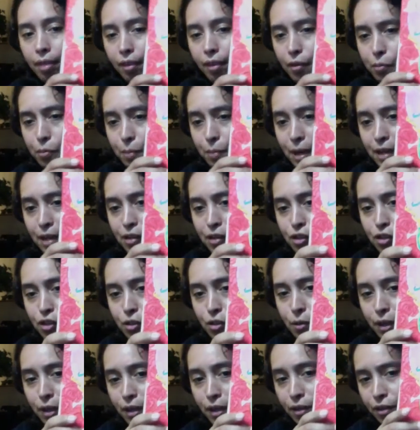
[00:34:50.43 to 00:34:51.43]
This
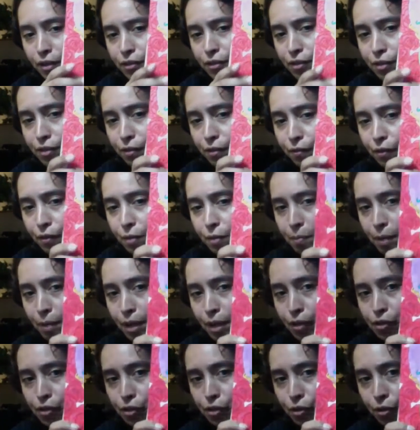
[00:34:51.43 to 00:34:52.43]
page, Joanna, this is a fun
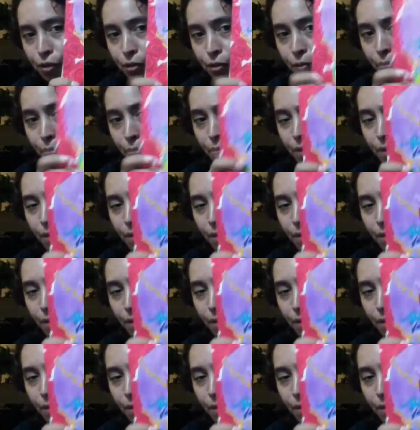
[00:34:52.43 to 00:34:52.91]
page to do.